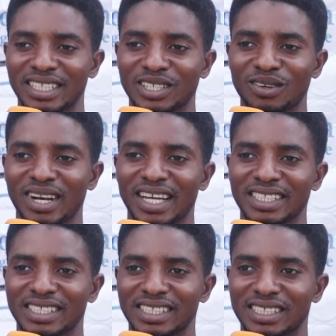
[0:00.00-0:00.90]

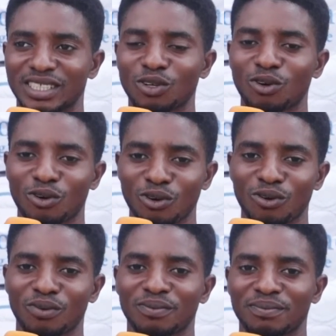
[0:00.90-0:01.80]
Nicholas Dioko.